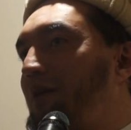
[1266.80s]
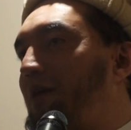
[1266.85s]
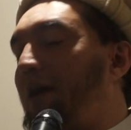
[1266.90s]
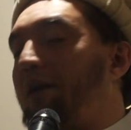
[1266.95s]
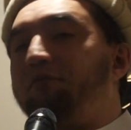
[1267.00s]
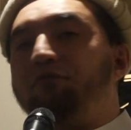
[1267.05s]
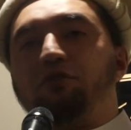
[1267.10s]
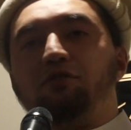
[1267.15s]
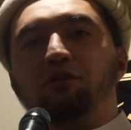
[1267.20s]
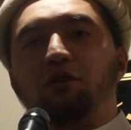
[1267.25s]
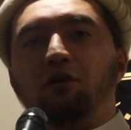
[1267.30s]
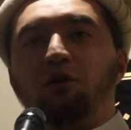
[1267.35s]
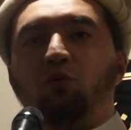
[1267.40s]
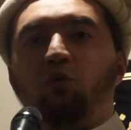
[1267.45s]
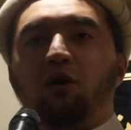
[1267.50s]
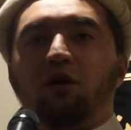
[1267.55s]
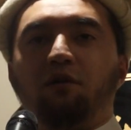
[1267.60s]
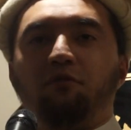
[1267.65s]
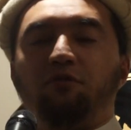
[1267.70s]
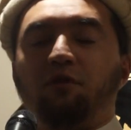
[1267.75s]
Every single
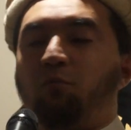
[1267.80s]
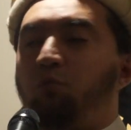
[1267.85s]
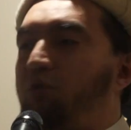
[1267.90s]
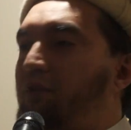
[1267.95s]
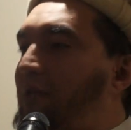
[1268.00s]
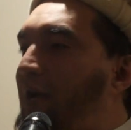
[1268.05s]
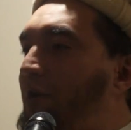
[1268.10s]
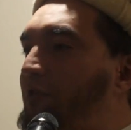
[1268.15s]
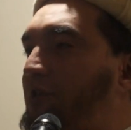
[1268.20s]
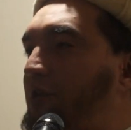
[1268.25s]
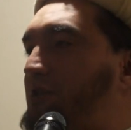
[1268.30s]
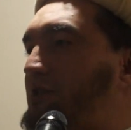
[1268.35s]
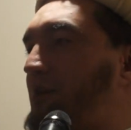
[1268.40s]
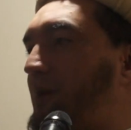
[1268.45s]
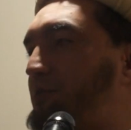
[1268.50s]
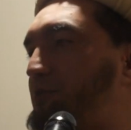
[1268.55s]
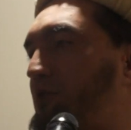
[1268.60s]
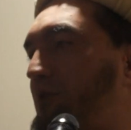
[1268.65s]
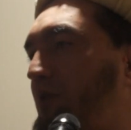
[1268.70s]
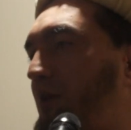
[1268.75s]
one of them, without
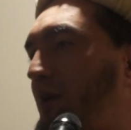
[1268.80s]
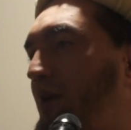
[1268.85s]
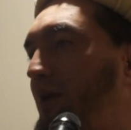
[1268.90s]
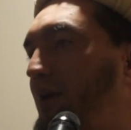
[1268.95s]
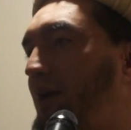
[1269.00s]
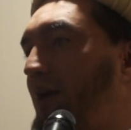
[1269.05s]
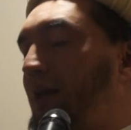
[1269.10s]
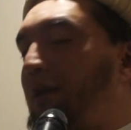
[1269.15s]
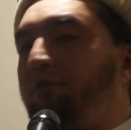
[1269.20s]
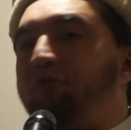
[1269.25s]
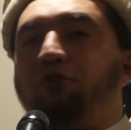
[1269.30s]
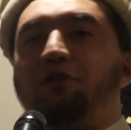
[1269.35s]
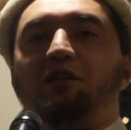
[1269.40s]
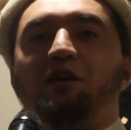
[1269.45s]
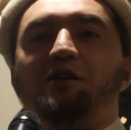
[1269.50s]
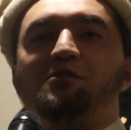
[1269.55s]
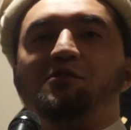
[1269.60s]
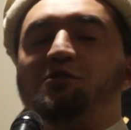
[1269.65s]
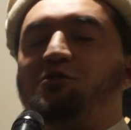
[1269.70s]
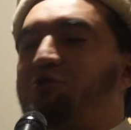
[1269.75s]
exception. And if it
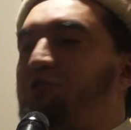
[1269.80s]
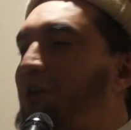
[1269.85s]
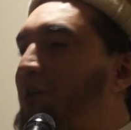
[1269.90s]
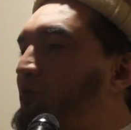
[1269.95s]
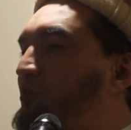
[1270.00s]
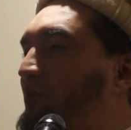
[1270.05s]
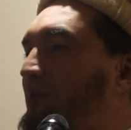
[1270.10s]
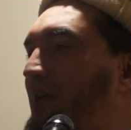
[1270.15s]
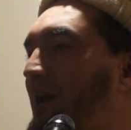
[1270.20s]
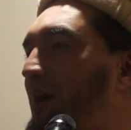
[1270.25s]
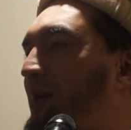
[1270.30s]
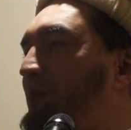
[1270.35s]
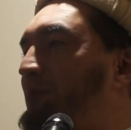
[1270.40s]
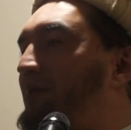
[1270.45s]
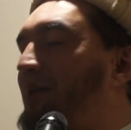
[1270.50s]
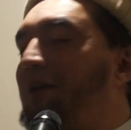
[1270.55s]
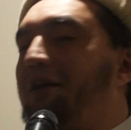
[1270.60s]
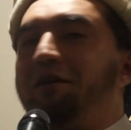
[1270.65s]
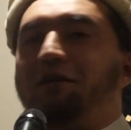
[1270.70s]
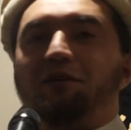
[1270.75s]
doesn't start with
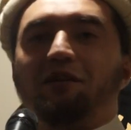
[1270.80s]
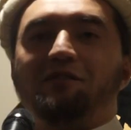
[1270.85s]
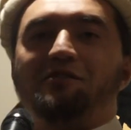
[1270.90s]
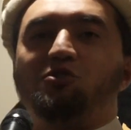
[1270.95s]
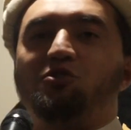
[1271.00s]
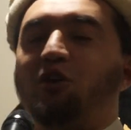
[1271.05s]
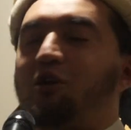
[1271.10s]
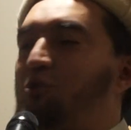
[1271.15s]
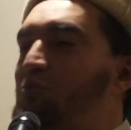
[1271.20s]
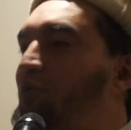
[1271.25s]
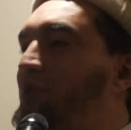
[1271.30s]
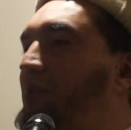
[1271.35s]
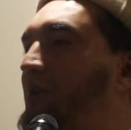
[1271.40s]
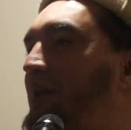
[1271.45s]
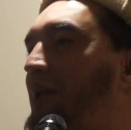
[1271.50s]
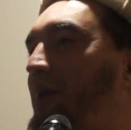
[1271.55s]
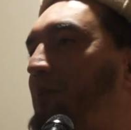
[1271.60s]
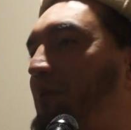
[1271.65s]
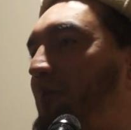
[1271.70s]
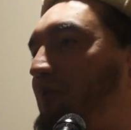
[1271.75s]
hamd, it starts with the
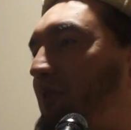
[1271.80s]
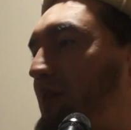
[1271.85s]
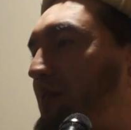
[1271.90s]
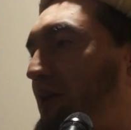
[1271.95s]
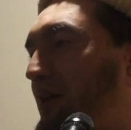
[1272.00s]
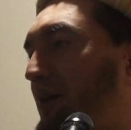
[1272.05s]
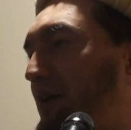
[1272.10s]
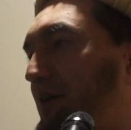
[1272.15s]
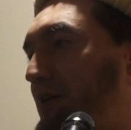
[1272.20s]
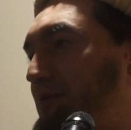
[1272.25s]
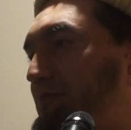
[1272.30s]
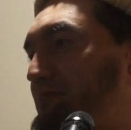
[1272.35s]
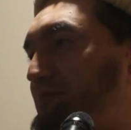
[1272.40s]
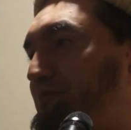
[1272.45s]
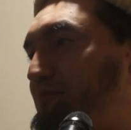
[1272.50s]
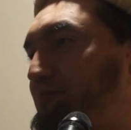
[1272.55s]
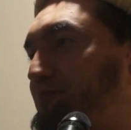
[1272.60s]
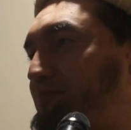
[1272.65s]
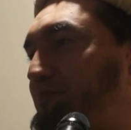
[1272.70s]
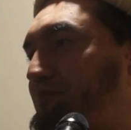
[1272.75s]
name of
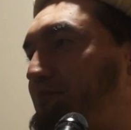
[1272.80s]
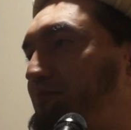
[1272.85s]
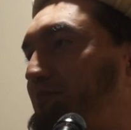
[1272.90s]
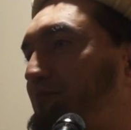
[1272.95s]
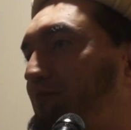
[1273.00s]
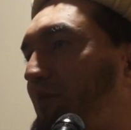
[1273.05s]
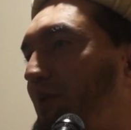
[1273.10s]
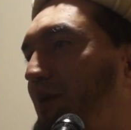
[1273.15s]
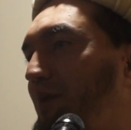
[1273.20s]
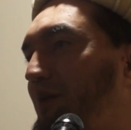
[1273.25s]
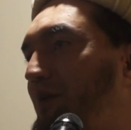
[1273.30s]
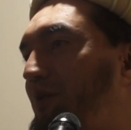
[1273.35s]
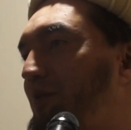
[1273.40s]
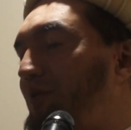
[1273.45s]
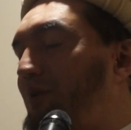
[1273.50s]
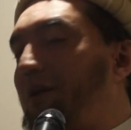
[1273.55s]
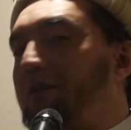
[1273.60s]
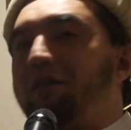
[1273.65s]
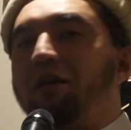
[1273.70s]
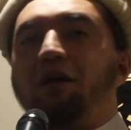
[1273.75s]
Allah.
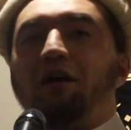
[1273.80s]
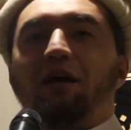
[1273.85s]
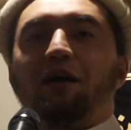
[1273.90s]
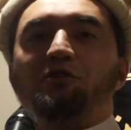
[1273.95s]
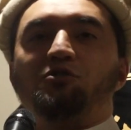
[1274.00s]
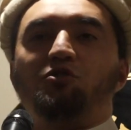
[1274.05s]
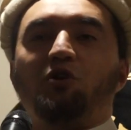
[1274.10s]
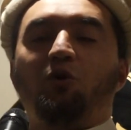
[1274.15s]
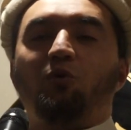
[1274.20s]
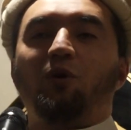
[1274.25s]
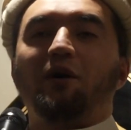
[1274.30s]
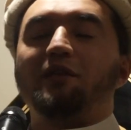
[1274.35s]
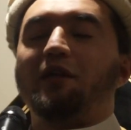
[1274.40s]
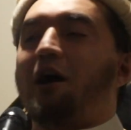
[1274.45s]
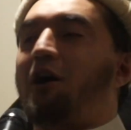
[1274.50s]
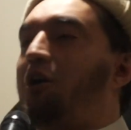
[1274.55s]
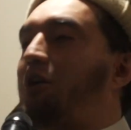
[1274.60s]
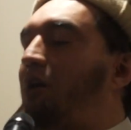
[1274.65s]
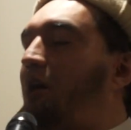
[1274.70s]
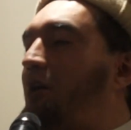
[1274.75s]
Right? And so what
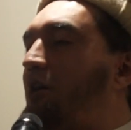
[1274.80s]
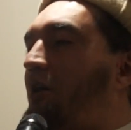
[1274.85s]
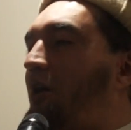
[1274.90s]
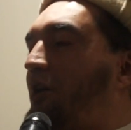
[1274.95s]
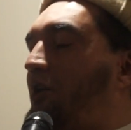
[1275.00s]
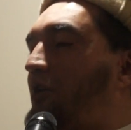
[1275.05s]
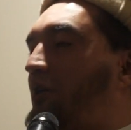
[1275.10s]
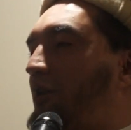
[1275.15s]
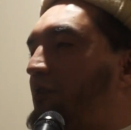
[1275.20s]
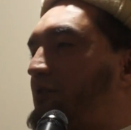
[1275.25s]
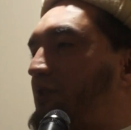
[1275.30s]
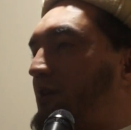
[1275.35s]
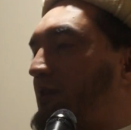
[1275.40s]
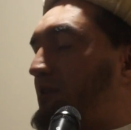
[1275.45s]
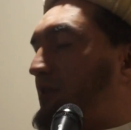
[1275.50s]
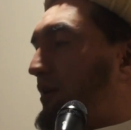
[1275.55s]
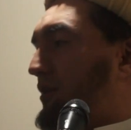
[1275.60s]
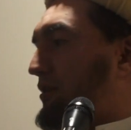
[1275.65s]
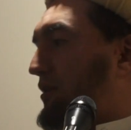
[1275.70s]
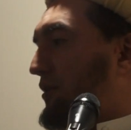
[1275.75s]
our, our, our the,
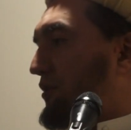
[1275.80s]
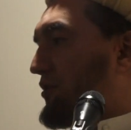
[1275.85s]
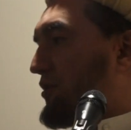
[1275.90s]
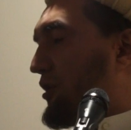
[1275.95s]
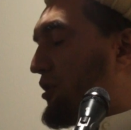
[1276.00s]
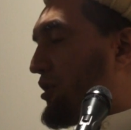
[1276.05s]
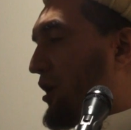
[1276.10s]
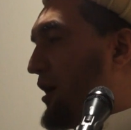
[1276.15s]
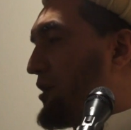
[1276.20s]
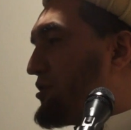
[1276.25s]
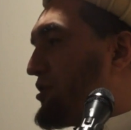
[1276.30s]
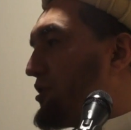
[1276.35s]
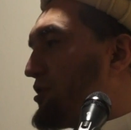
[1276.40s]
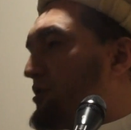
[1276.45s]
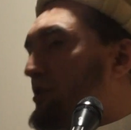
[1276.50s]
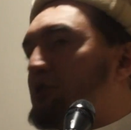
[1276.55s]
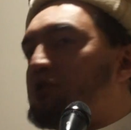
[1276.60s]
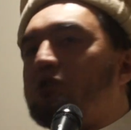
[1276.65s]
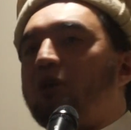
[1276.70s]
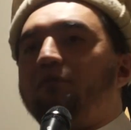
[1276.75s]
the, the, the
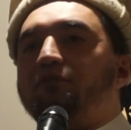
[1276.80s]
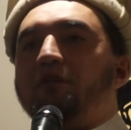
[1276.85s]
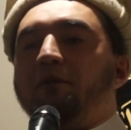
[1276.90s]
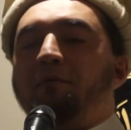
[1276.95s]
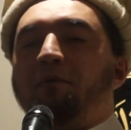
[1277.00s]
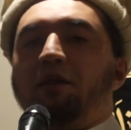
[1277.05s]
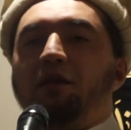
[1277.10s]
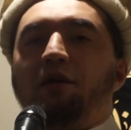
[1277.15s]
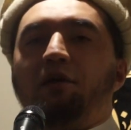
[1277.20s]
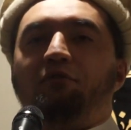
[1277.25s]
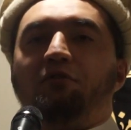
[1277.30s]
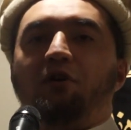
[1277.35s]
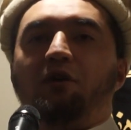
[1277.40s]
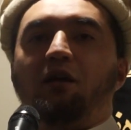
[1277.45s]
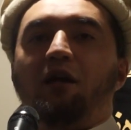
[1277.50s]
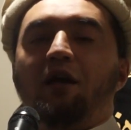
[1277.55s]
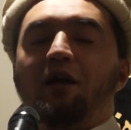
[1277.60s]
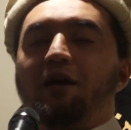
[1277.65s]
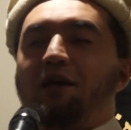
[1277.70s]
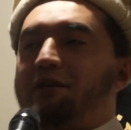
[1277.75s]
consciousness of the believer
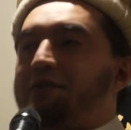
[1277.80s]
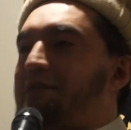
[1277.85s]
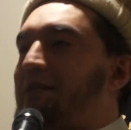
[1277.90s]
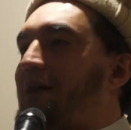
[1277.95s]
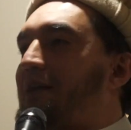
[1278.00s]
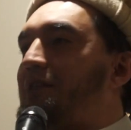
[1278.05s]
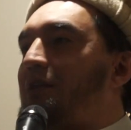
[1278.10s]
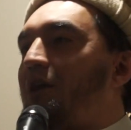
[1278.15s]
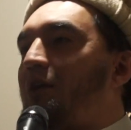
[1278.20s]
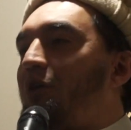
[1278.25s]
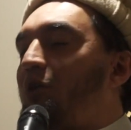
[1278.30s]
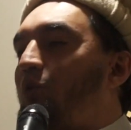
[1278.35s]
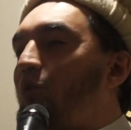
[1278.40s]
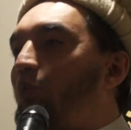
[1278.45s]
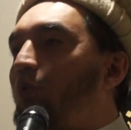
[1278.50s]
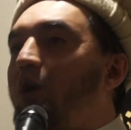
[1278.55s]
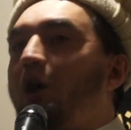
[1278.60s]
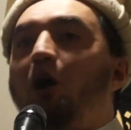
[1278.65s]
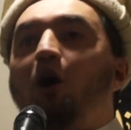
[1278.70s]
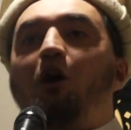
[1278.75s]
is that
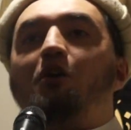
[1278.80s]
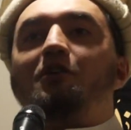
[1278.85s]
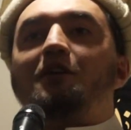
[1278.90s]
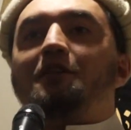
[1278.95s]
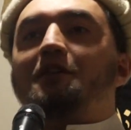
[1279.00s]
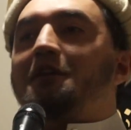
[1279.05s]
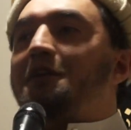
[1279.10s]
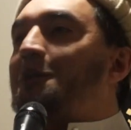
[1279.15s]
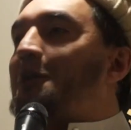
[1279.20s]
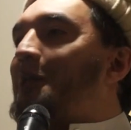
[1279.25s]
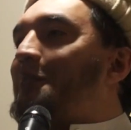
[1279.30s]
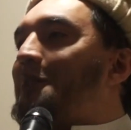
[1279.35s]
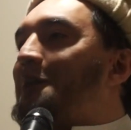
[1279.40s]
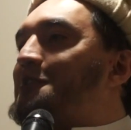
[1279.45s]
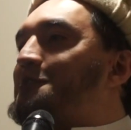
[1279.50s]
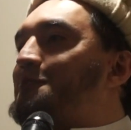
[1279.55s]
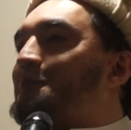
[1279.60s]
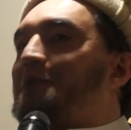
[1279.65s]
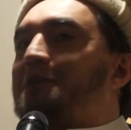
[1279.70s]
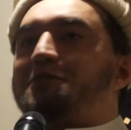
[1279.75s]
we're in
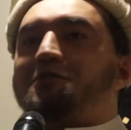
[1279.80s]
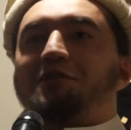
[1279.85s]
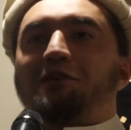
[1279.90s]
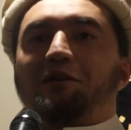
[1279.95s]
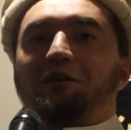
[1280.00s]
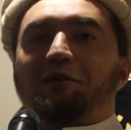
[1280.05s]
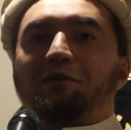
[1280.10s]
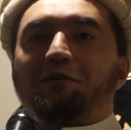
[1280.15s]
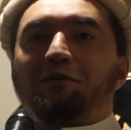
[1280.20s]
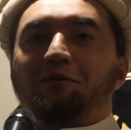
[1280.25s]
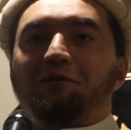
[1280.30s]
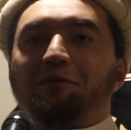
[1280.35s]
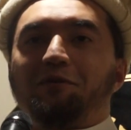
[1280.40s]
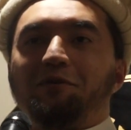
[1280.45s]
Allah's mercy.